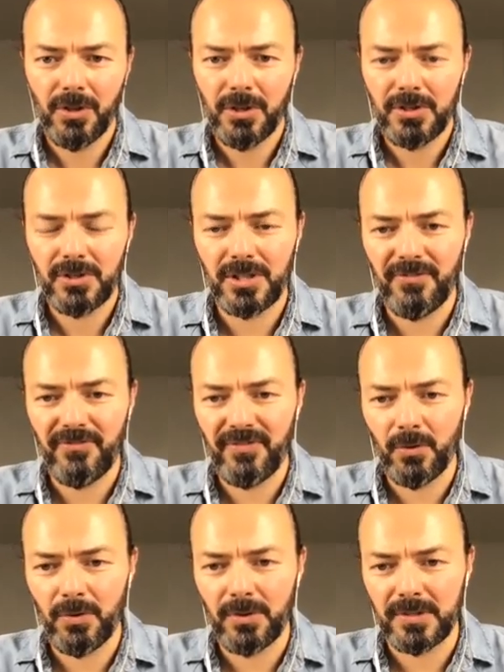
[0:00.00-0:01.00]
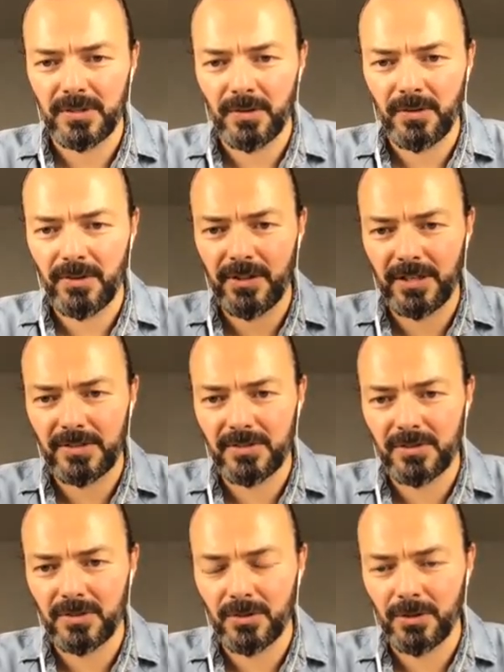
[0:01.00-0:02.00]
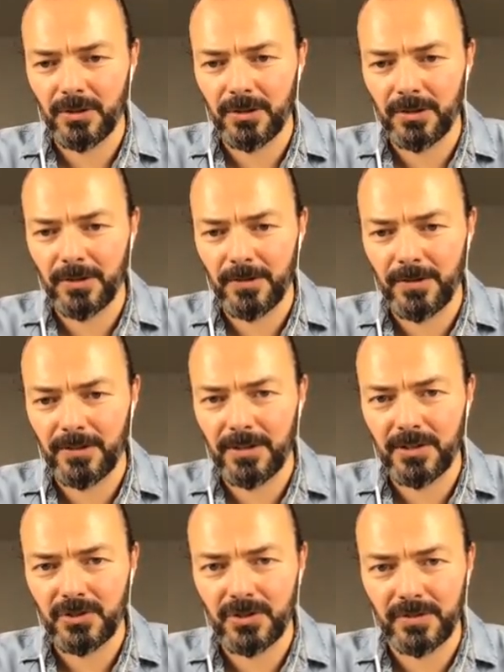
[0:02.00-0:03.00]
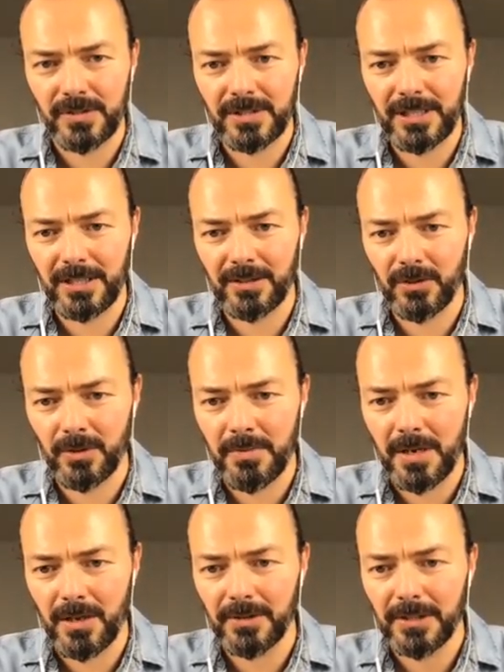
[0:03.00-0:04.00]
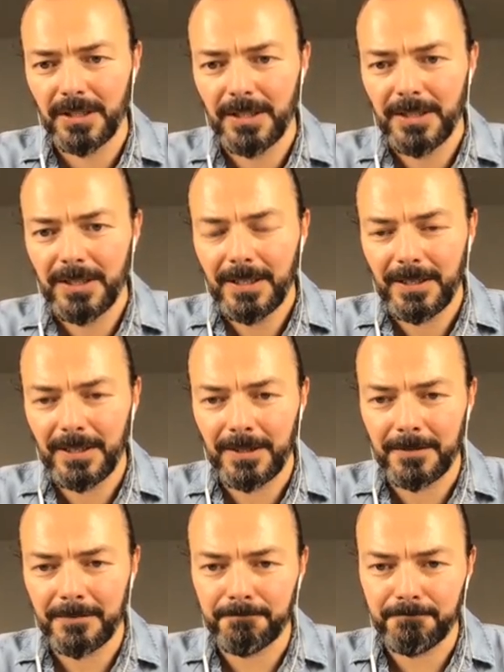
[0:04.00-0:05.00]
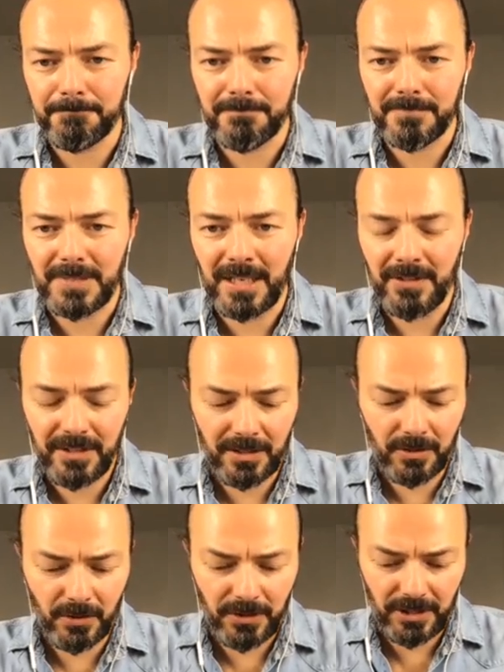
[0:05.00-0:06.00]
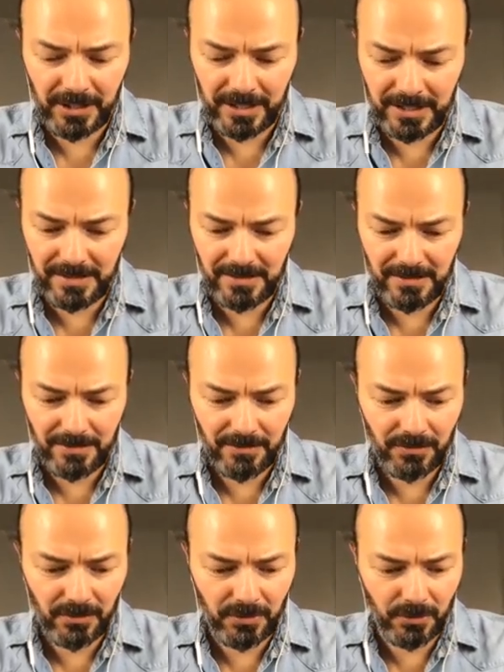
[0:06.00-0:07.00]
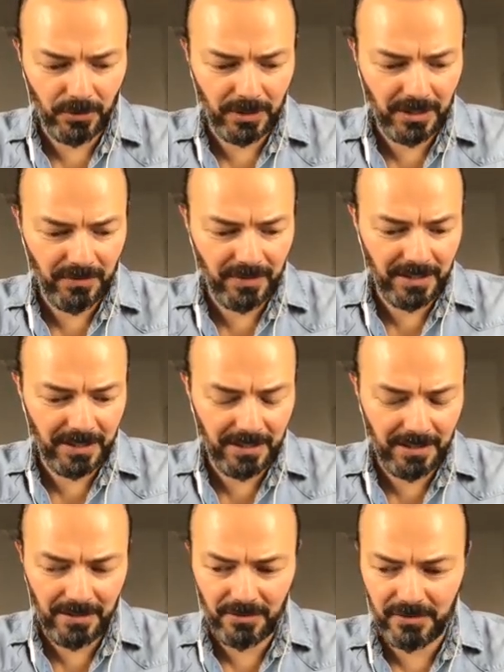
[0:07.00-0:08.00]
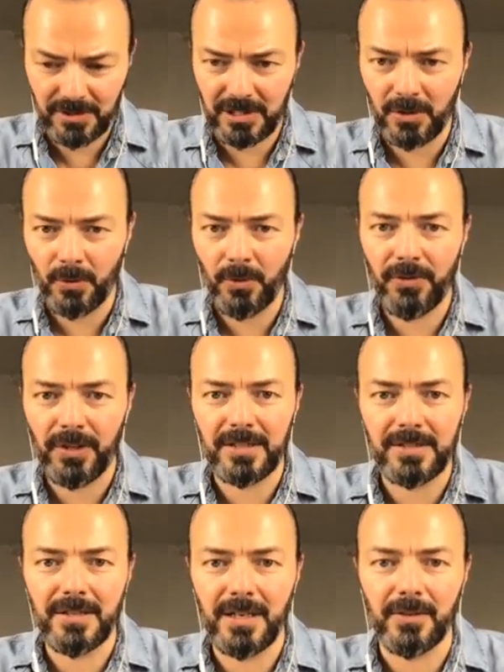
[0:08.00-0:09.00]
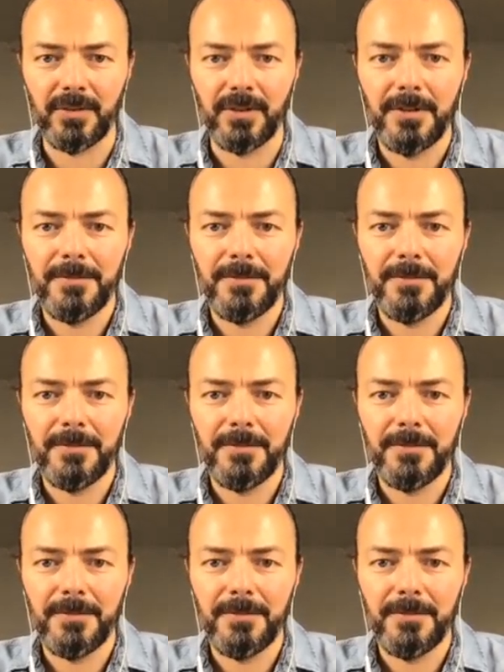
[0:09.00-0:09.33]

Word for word: stay focused on the things your the teacher is telling you about. Um, I think a good thing is to even here slow things down.